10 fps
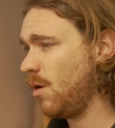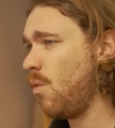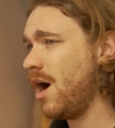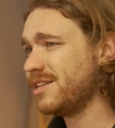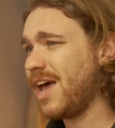
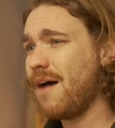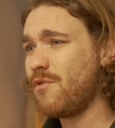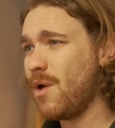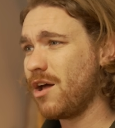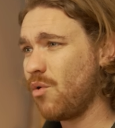wine to
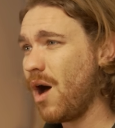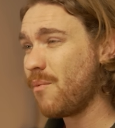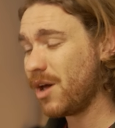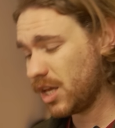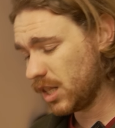have around
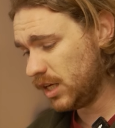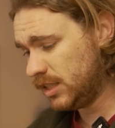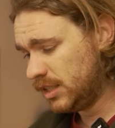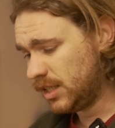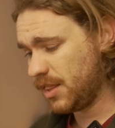quite regularly.
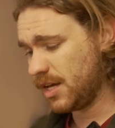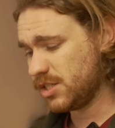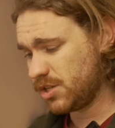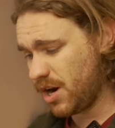I think it's just